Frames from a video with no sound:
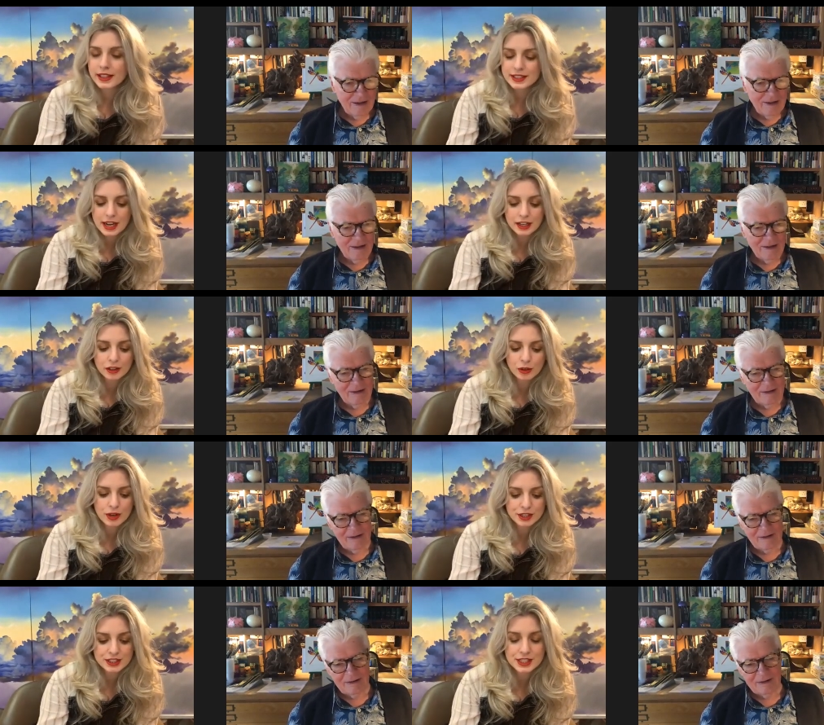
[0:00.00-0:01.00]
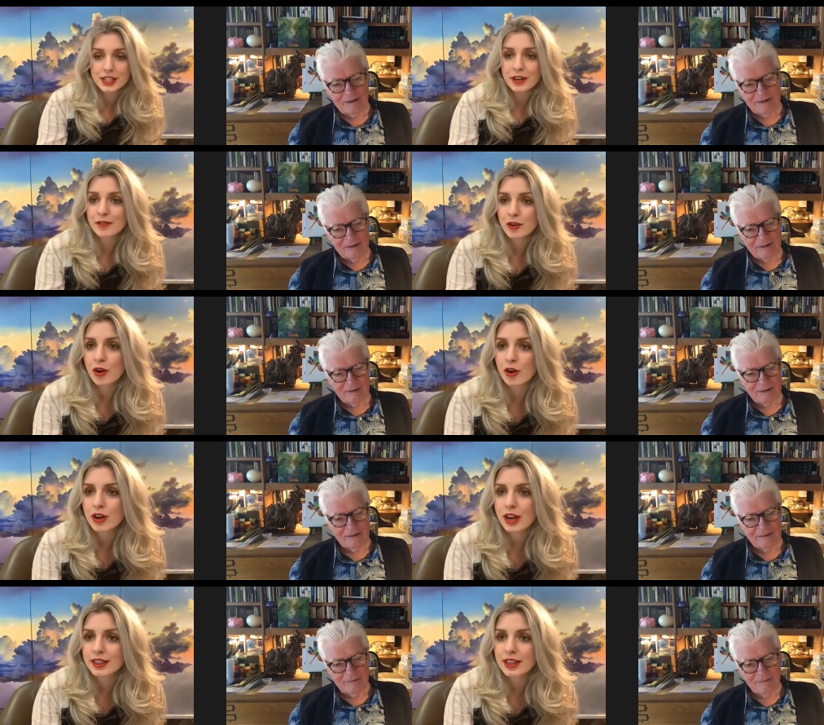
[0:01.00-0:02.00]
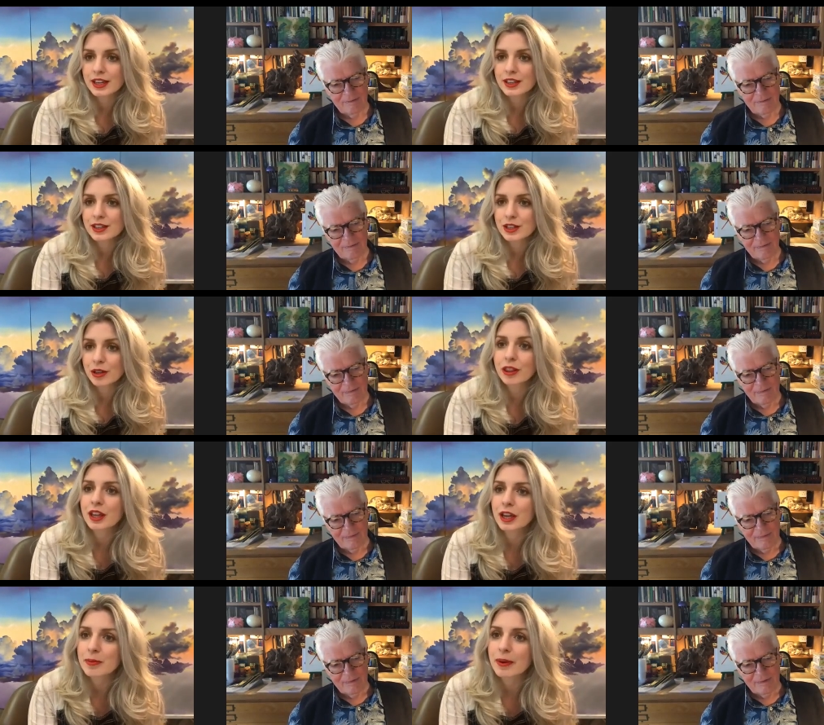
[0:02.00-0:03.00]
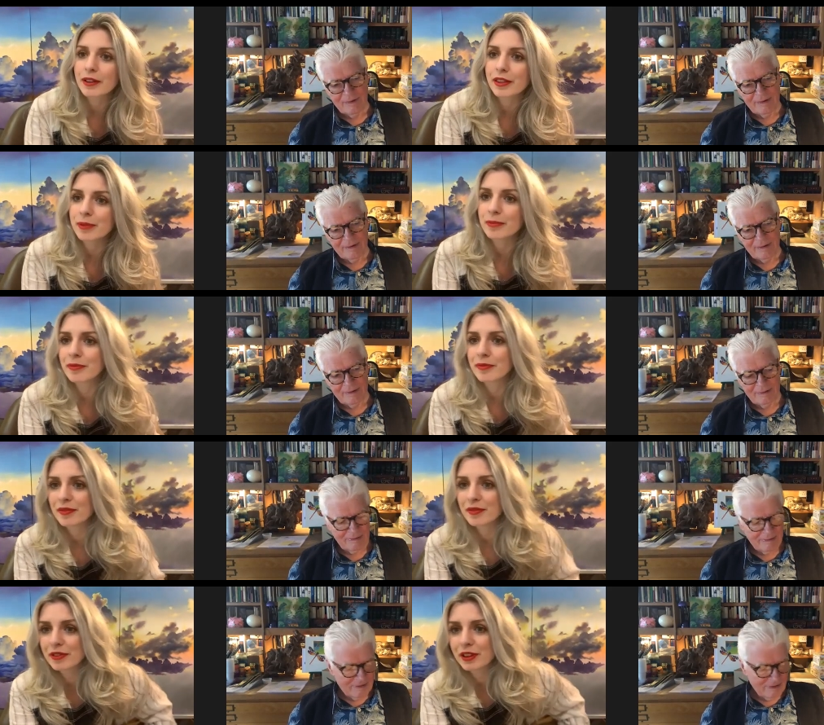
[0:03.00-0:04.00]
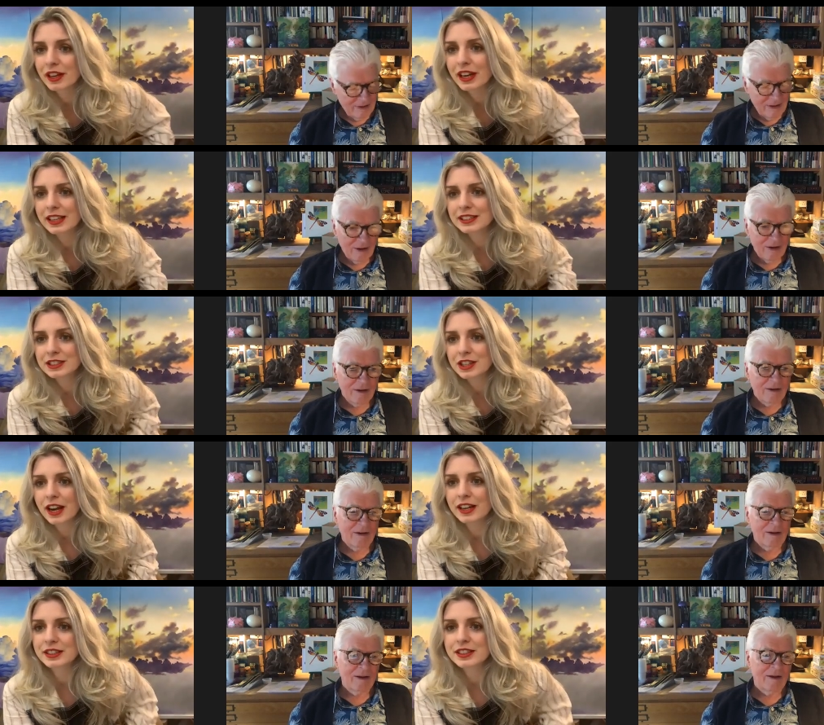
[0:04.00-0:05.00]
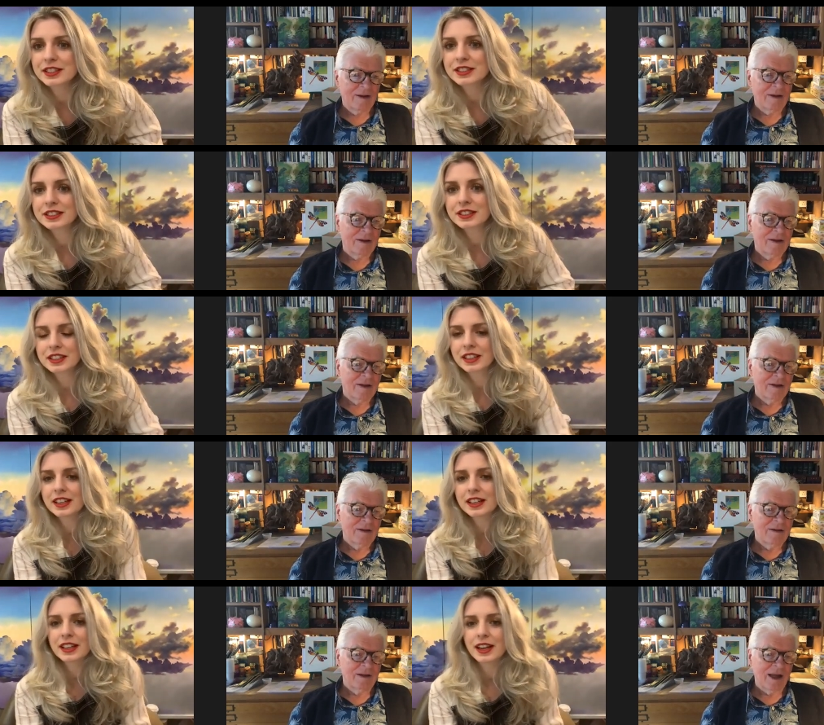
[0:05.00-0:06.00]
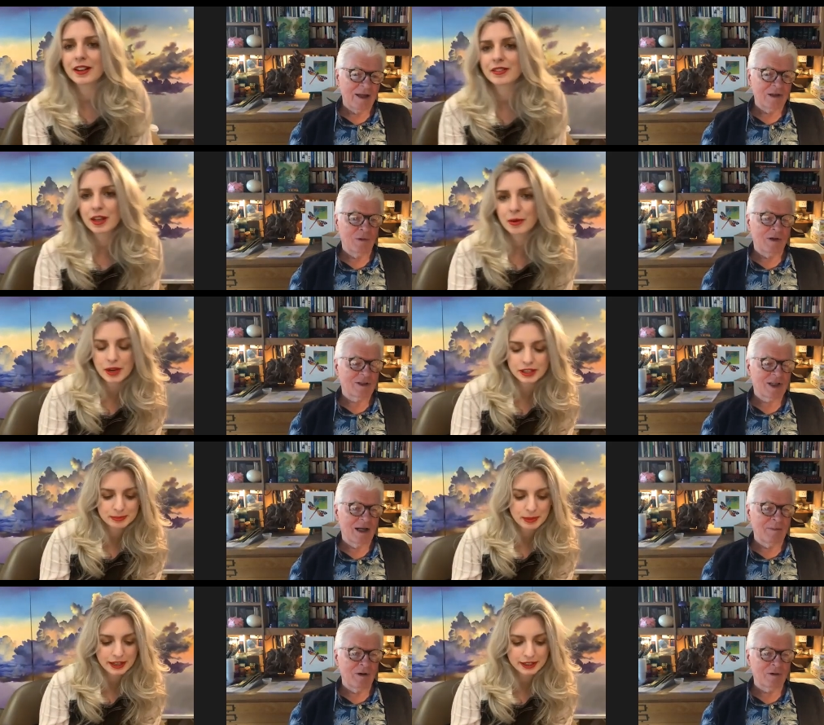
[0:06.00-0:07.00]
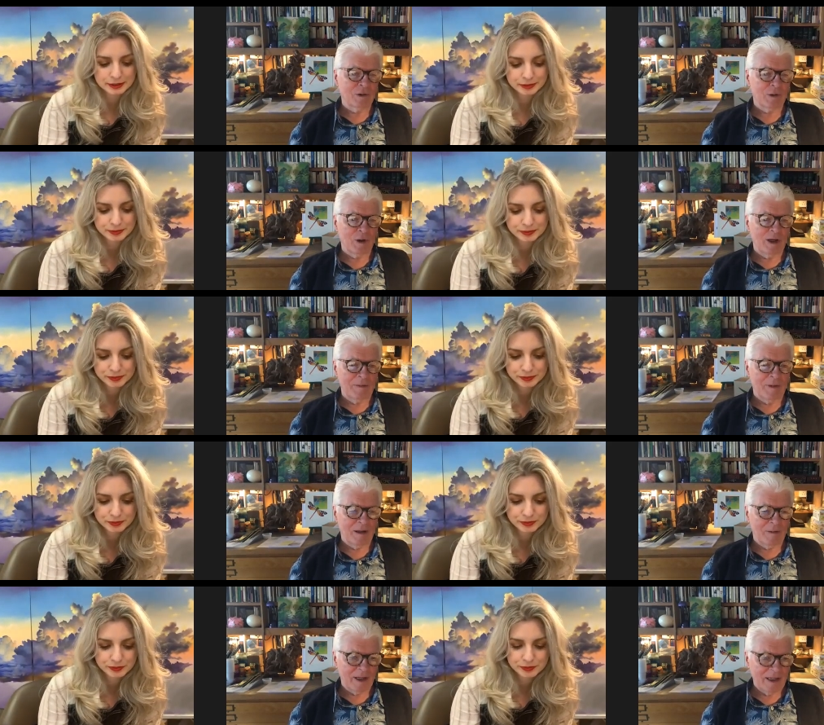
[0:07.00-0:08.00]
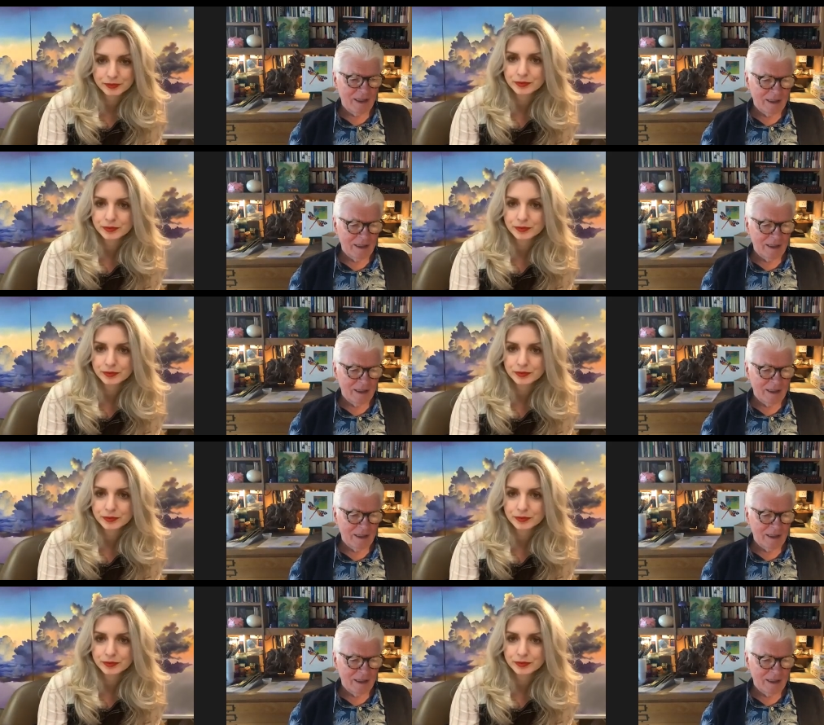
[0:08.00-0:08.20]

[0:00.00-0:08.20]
Speaker 1: I can tell you the questions that I've got and then you can think about them the next chat.
Speaker 2: Yeah, do you want to tell me or do you want to email me?